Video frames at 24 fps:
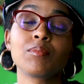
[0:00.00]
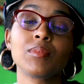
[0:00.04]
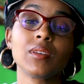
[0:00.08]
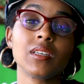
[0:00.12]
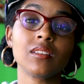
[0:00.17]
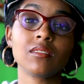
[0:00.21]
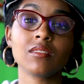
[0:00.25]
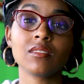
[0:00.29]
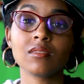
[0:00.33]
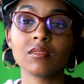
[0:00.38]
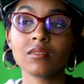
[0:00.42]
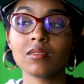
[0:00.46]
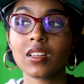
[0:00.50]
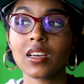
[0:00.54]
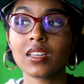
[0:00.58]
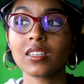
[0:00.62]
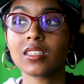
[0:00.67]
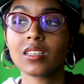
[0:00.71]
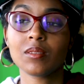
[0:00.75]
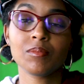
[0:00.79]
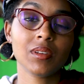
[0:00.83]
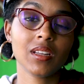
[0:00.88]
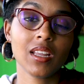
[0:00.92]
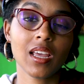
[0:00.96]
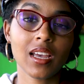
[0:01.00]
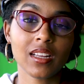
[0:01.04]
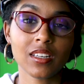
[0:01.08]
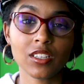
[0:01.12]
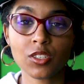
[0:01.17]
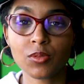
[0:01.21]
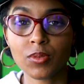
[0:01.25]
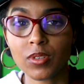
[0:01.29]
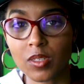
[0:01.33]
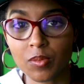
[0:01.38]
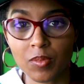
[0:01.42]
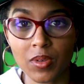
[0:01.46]
happened that Timbaland
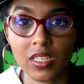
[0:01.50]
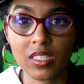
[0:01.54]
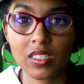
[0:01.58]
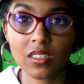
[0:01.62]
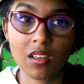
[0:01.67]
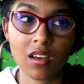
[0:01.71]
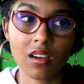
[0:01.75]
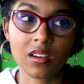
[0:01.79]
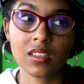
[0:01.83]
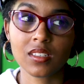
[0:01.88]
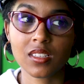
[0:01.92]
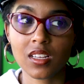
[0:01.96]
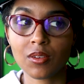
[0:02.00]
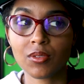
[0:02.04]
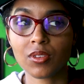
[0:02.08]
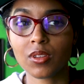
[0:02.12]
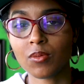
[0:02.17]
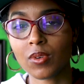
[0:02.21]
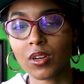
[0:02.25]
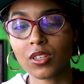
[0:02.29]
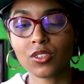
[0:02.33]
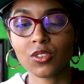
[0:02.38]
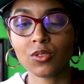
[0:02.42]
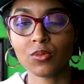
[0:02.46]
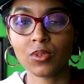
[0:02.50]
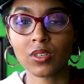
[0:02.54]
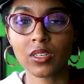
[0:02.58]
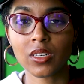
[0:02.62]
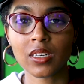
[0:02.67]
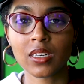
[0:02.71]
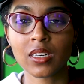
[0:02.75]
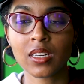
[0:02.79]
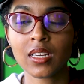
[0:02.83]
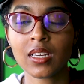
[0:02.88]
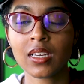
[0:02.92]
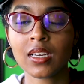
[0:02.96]
and Swiss Beats thought, because they were the ones who
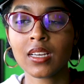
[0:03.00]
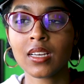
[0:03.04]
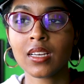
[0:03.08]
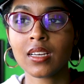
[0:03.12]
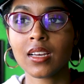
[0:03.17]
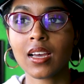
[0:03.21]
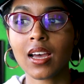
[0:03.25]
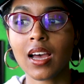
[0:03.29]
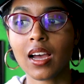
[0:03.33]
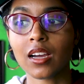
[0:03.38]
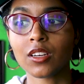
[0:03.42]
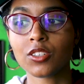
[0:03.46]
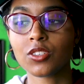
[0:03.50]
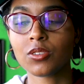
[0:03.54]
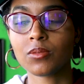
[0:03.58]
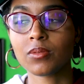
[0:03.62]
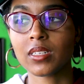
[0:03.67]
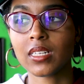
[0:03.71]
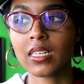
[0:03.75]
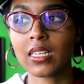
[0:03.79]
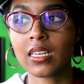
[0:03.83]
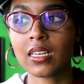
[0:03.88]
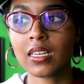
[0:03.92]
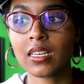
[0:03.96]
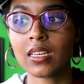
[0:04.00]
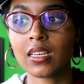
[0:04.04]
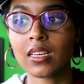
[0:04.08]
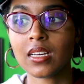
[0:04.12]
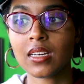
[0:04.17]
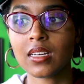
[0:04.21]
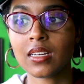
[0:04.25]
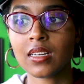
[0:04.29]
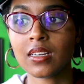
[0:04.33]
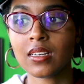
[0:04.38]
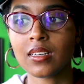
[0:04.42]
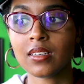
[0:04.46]
were
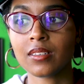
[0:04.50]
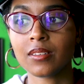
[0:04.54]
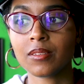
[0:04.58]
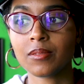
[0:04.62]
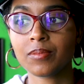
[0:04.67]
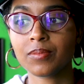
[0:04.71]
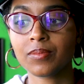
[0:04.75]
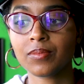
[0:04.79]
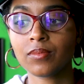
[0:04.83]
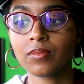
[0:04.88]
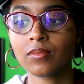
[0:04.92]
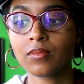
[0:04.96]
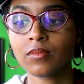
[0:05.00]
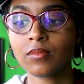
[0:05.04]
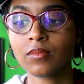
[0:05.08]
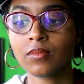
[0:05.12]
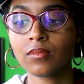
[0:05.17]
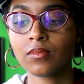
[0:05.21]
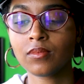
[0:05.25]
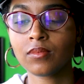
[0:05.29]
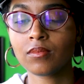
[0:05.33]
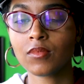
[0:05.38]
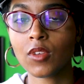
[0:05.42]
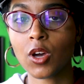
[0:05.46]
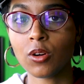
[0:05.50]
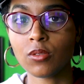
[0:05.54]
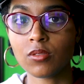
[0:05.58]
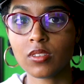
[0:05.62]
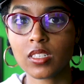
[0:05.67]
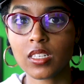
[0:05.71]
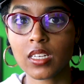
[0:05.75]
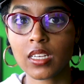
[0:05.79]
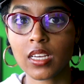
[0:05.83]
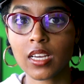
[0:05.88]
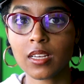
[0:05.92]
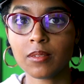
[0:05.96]
actually
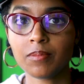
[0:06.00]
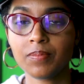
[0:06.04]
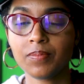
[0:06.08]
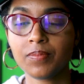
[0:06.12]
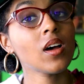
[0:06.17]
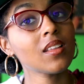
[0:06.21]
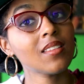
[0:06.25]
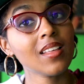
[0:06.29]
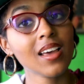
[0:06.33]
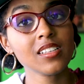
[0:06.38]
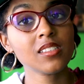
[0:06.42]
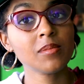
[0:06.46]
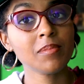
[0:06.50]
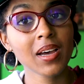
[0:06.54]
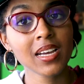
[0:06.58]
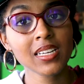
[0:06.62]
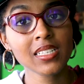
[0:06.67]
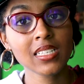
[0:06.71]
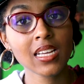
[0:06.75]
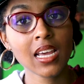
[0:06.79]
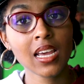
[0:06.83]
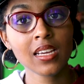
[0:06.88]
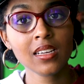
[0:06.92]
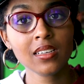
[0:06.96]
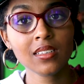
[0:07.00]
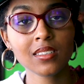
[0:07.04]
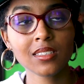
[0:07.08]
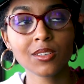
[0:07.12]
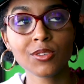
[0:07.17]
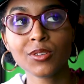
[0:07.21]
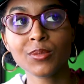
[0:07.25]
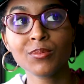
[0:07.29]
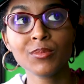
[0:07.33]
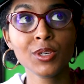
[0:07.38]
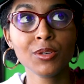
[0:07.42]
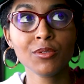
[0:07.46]
hosting it. Well, that's my take
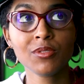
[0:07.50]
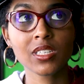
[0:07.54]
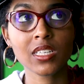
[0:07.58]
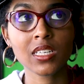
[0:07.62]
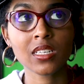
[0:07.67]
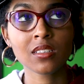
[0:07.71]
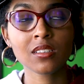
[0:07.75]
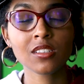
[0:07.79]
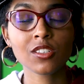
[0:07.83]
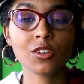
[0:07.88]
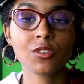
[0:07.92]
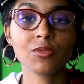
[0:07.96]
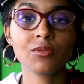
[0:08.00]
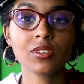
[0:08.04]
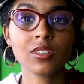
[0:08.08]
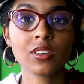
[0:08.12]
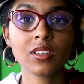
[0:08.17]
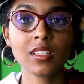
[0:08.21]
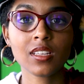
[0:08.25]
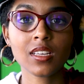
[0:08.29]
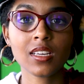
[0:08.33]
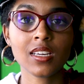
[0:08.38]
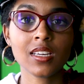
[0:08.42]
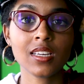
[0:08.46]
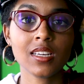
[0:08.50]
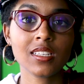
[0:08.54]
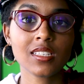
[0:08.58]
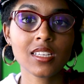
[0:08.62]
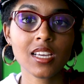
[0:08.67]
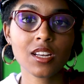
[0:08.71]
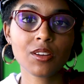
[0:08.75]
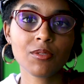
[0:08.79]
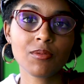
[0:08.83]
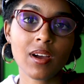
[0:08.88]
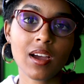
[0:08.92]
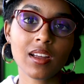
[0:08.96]
or musings over the
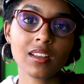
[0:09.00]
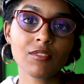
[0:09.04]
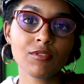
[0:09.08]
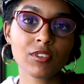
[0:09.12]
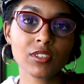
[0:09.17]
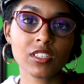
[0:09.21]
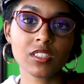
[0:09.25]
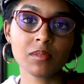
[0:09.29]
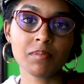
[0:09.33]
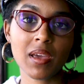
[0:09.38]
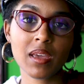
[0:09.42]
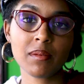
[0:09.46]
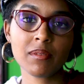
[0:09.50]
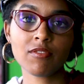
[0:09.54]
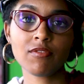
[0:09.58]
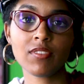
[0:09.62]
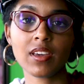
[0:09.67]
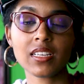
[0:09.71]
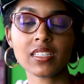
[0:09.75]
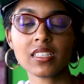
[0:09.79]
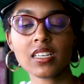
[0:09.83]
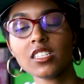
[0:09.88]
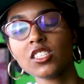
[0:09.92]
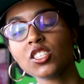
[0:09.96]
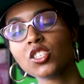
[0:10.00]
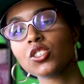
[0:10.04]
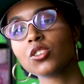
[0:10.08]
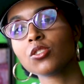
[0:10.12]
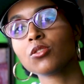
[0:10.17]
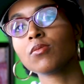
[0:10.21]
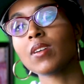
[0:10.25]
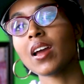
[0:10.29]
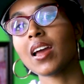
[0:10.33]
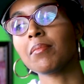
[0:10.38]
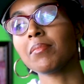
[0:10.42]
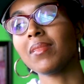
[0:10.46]
Teddy Riley versus Babyface
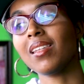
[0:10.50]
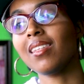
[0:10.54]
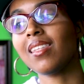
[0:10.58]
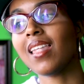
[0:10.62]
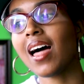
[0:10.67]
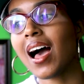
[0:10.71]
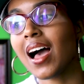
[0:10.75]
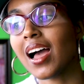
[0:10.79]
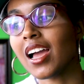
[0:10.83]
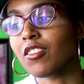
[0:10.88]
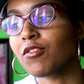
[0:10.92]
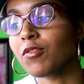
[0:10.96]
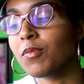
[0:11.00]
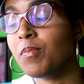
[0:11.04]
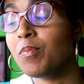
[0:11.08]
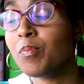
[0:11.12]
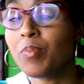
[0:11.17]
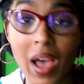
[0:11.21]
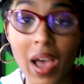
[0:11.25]
Instagram live